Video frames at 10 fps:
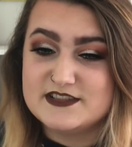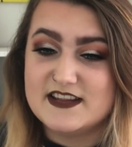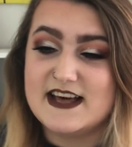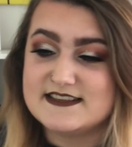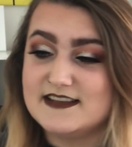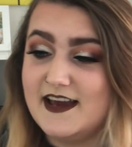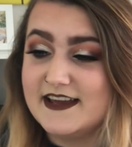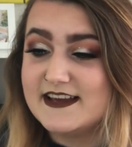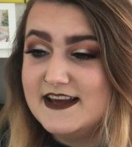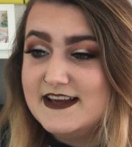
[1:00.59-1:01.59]
so that's
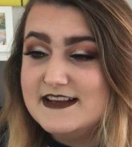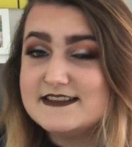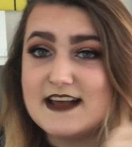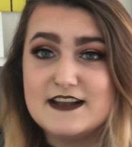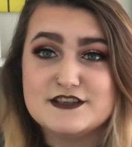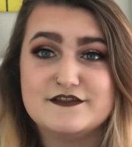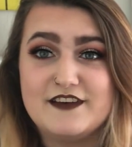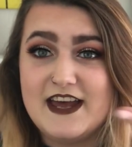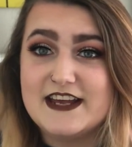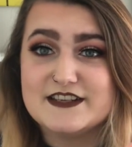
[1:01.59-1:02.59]
like Santa
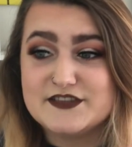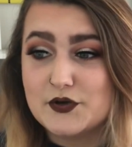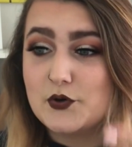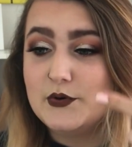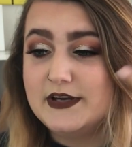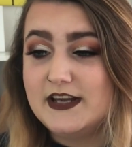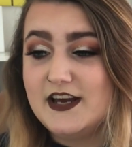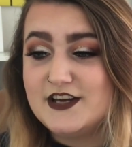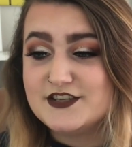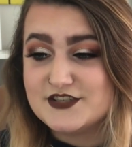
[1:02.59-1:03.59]
Fe,
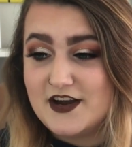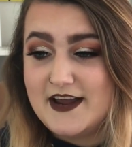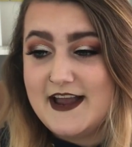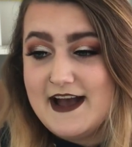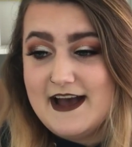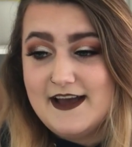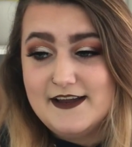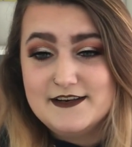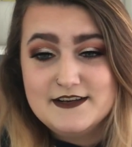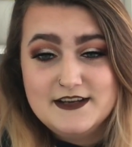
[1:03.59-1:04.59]
Sequoia,
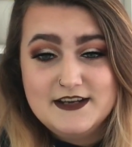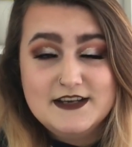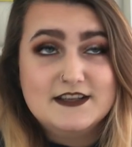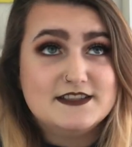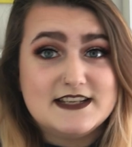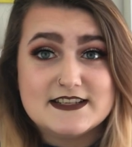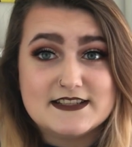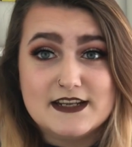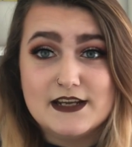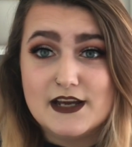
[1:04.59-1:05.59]
Cheyenne, the
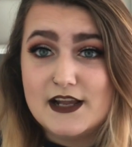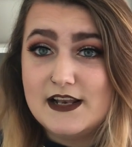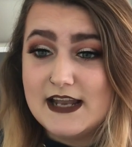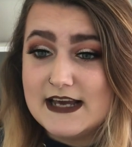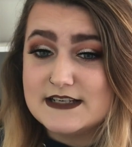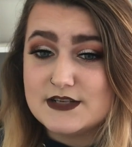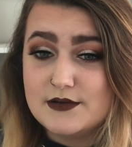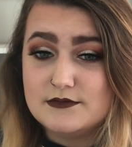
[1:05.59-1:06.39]
Disneyland